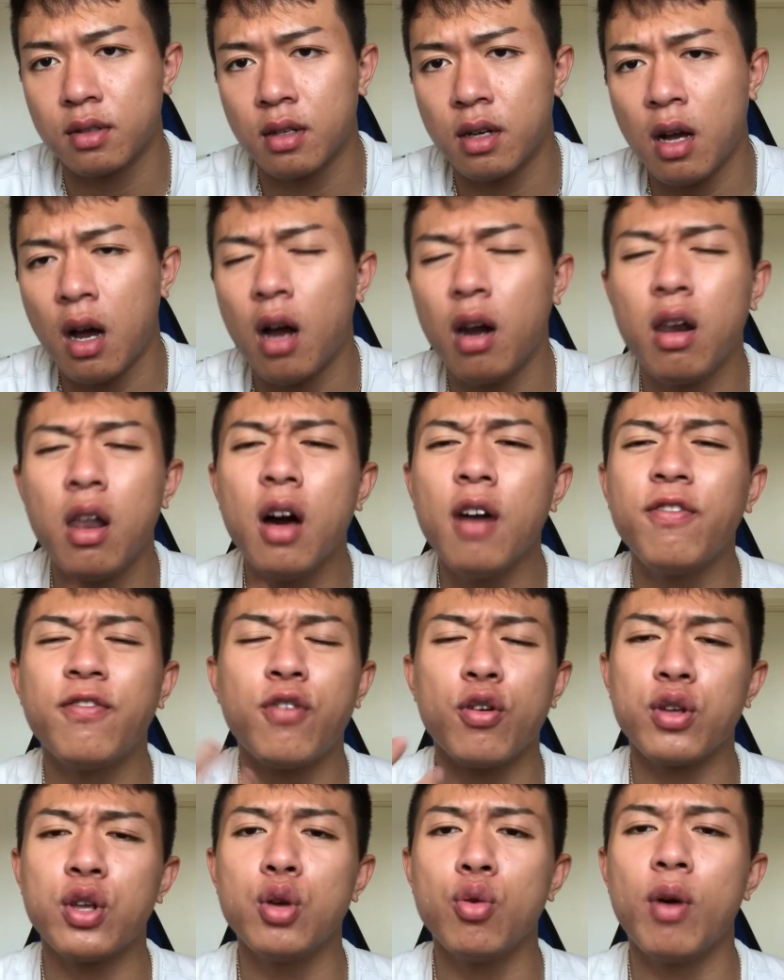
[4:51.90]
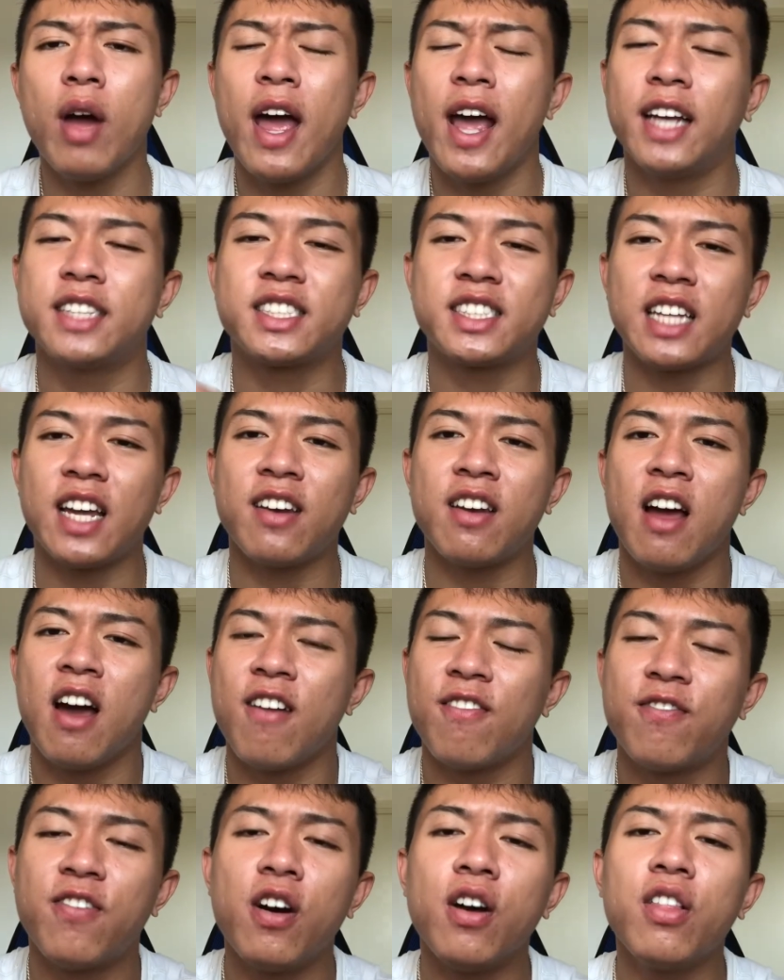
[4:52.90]
Her love for you extends
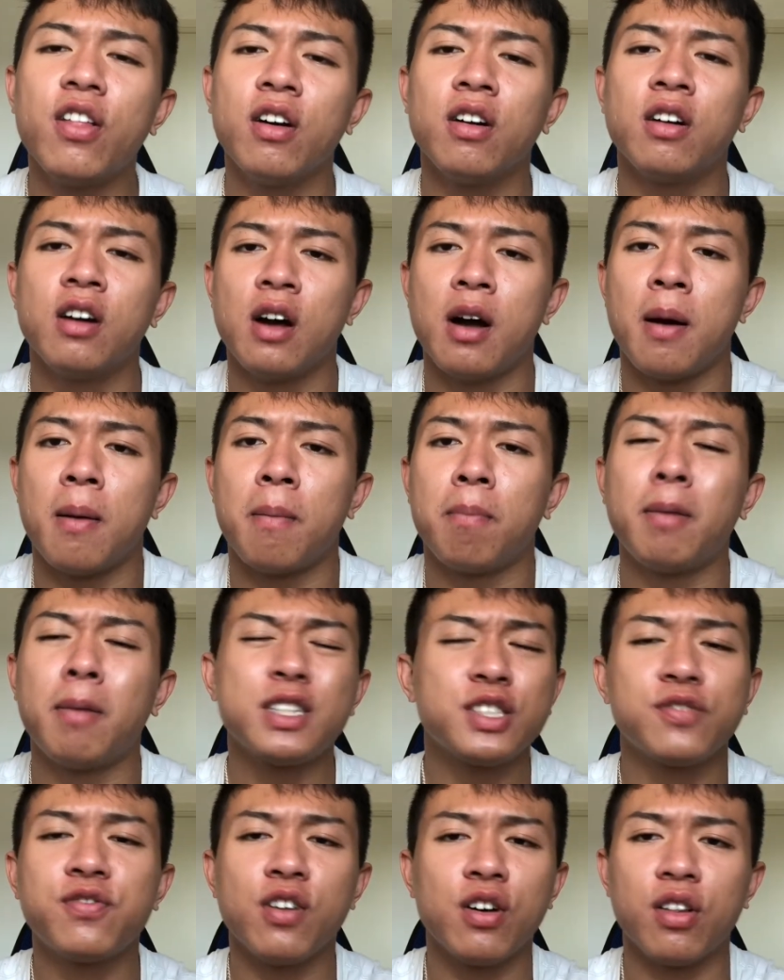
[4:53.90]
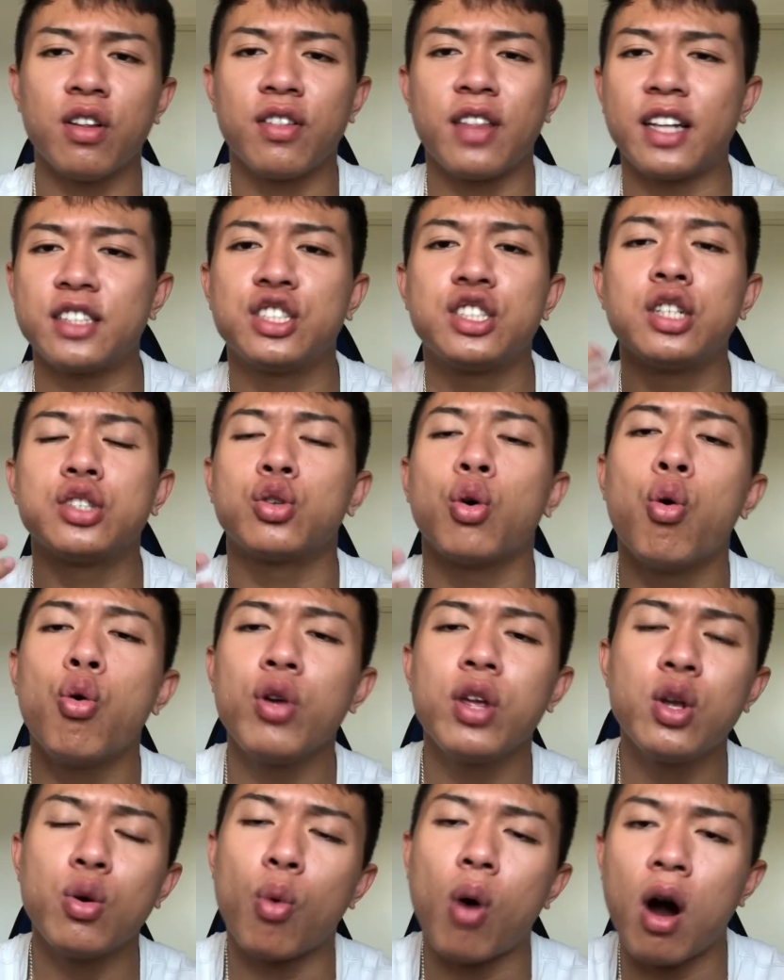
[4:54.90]
much further than just who
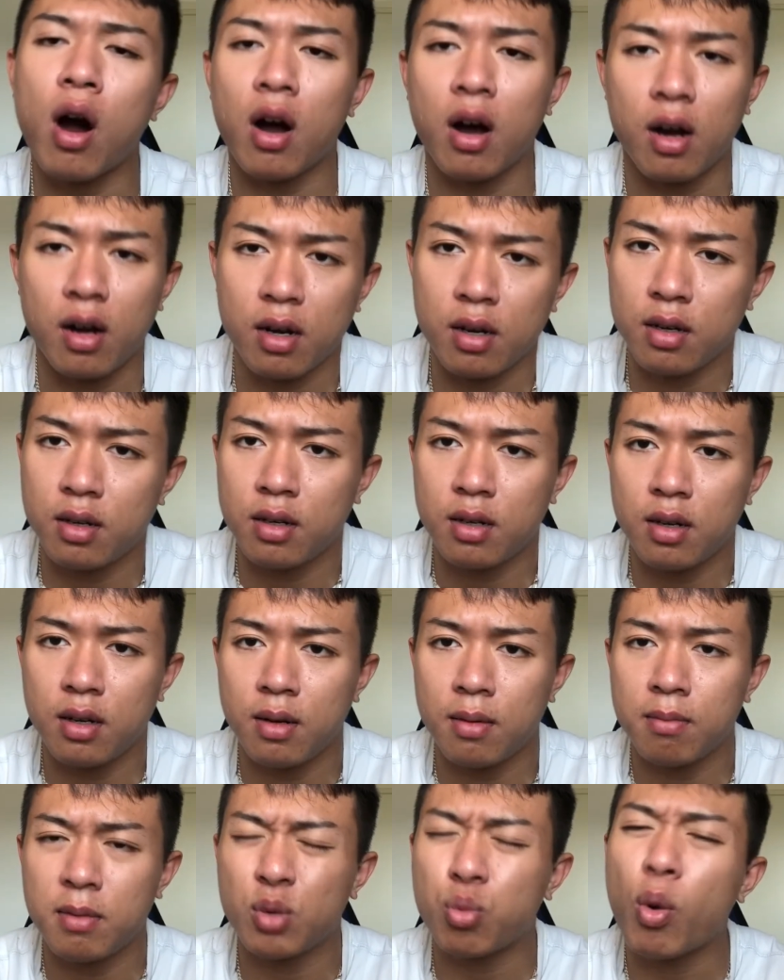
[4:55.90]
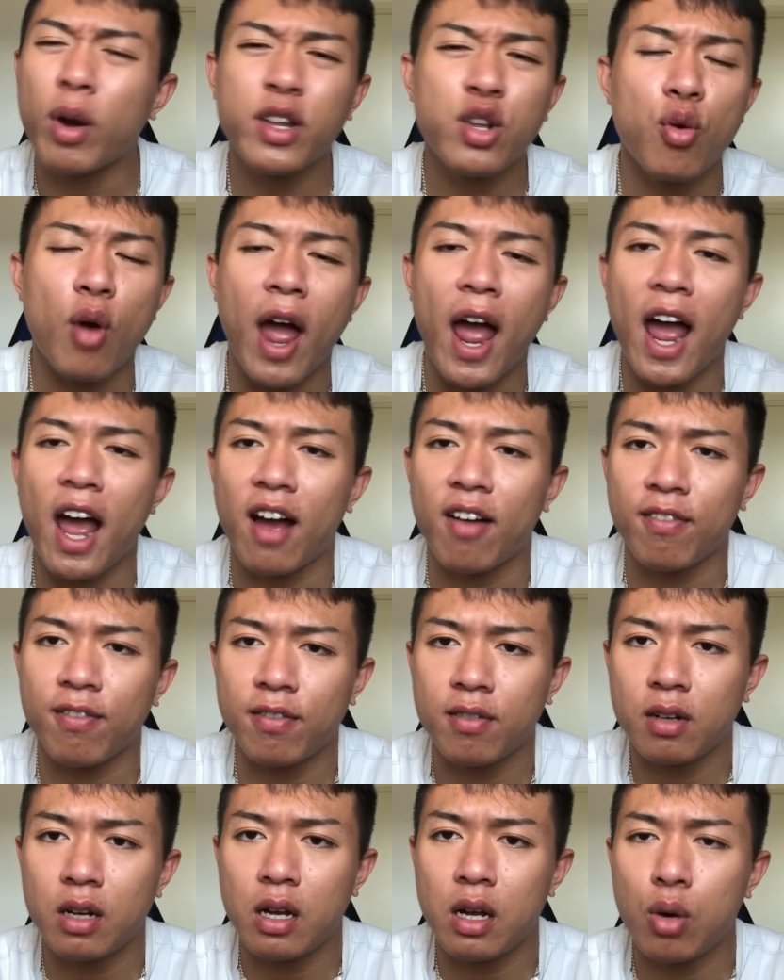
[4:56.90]
you are, but what you have,
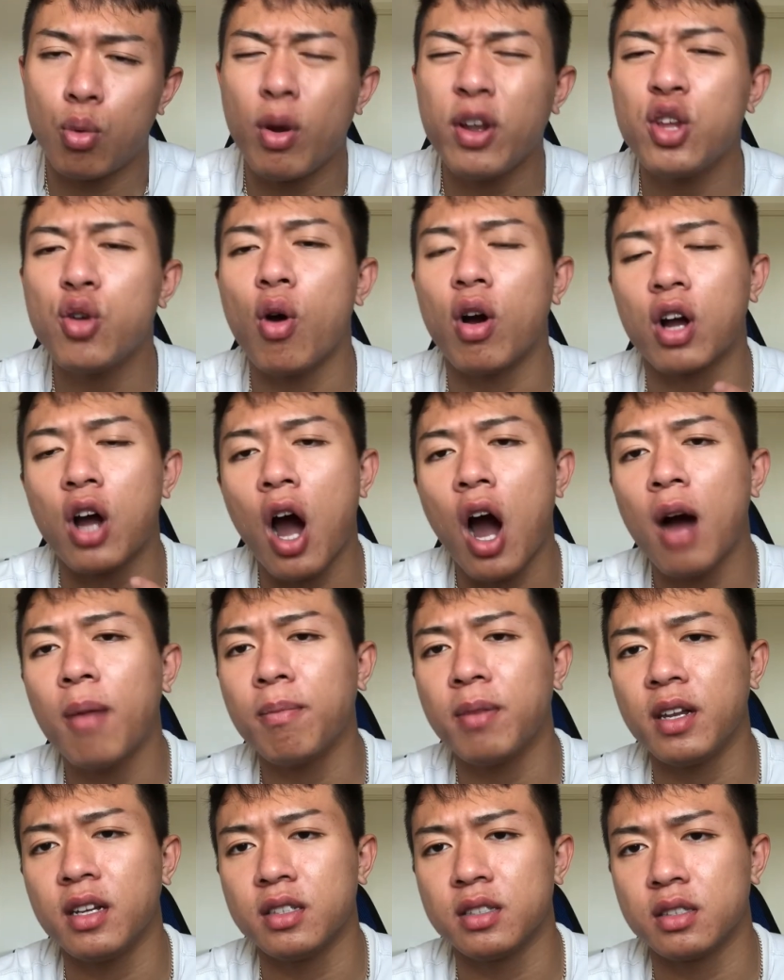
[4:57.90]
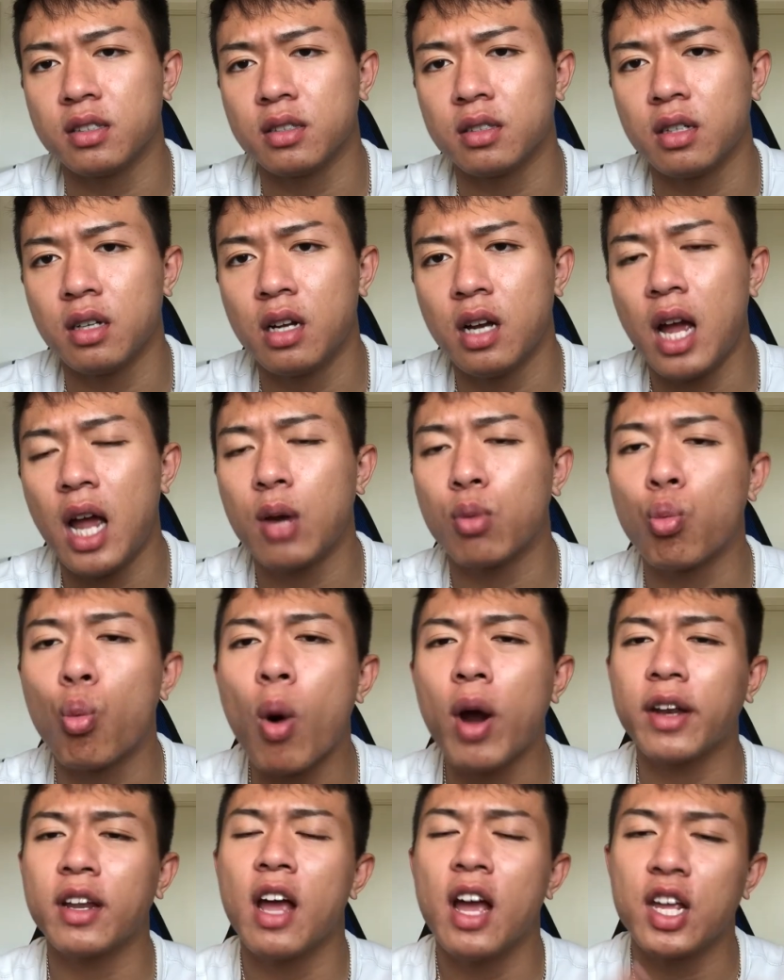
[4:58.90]
what you accomplish, and
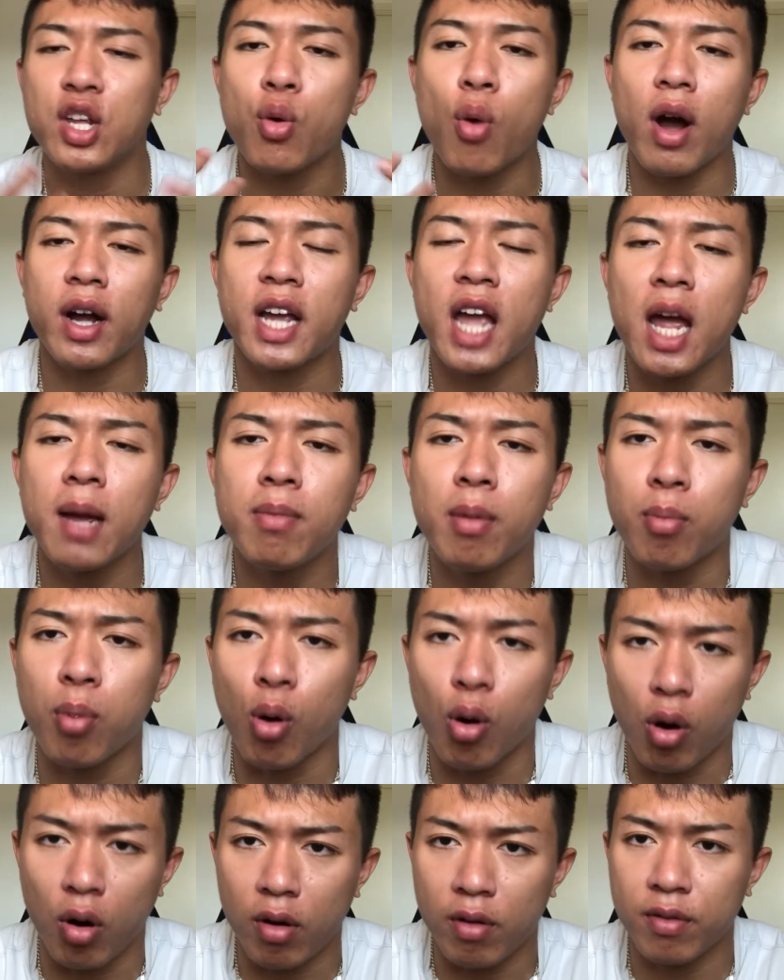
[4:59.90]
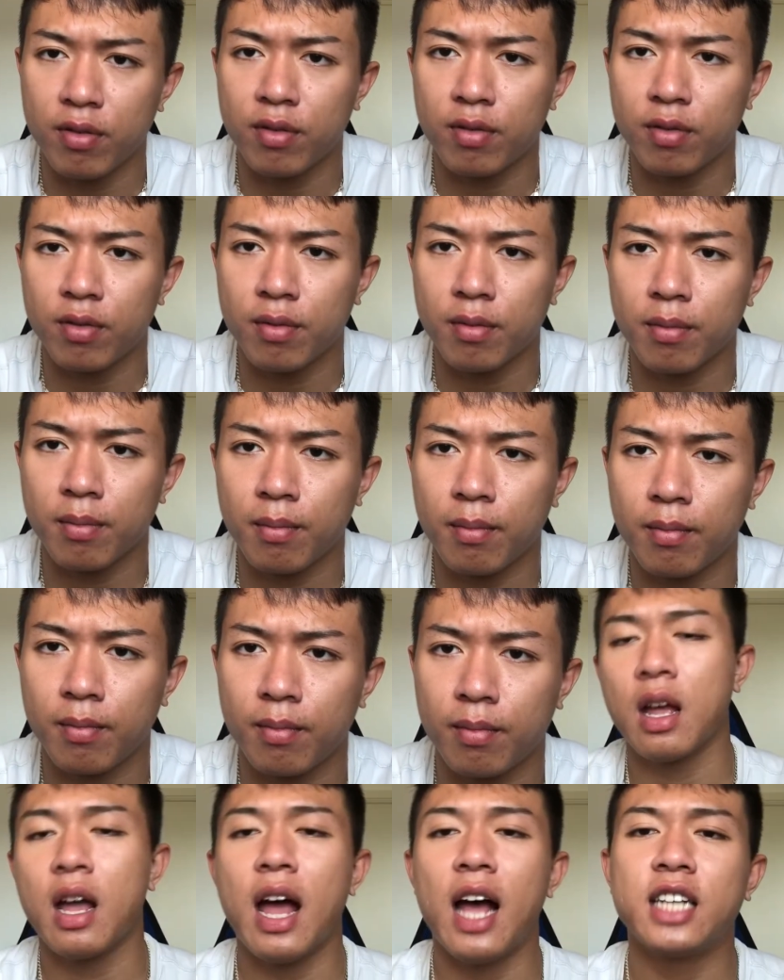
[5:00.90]
what you are capable of.
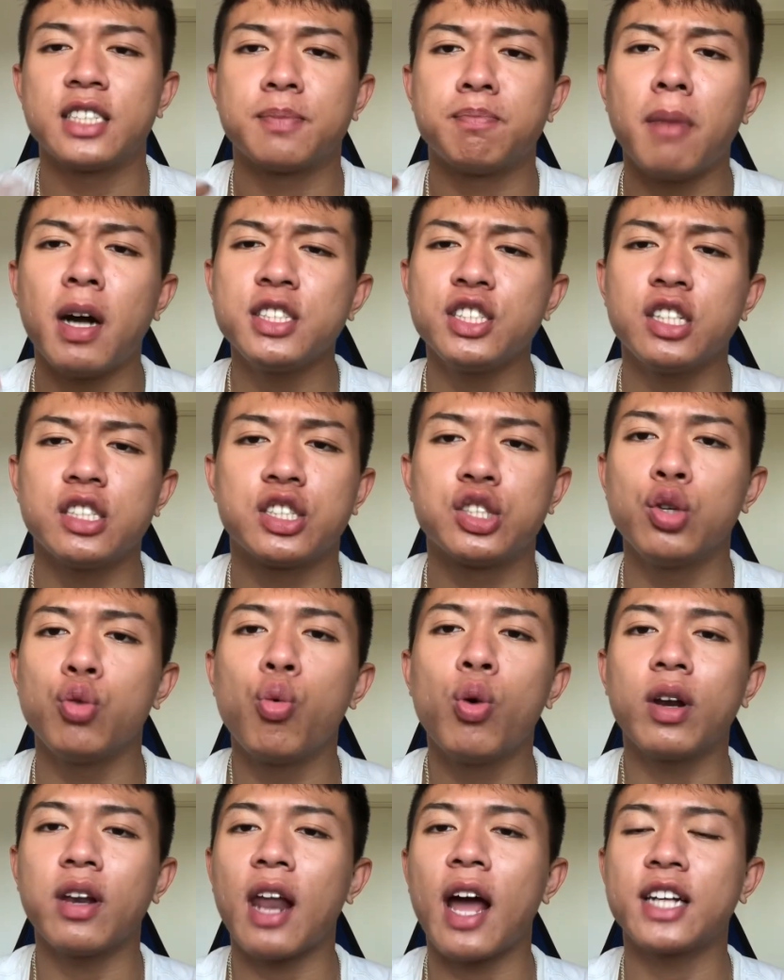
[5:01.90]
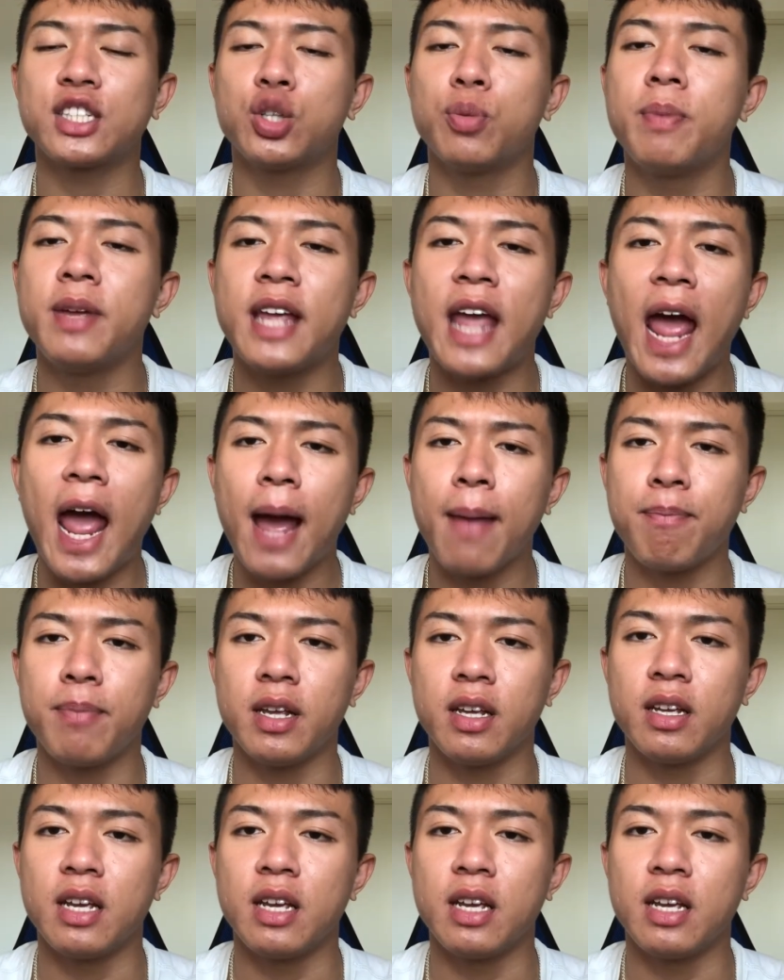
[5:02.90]
As much as you would like to be happy